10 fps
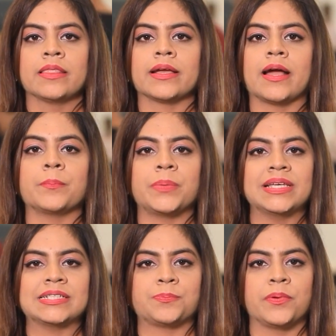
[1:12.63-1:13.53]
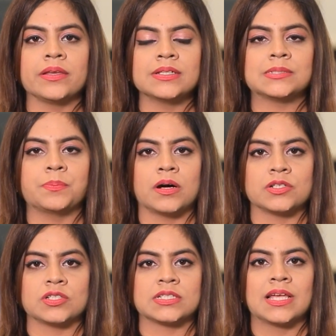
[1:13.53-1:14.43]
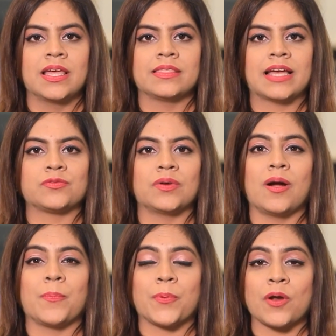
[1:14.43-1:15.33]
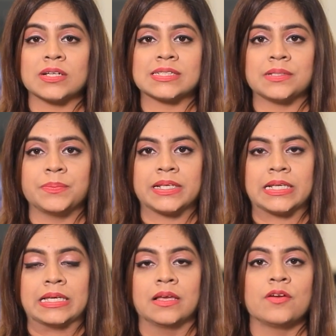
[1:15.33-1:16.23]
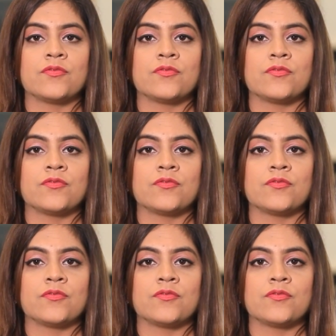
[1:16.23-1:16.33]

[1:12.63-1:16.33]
the company experienced margins that were approximately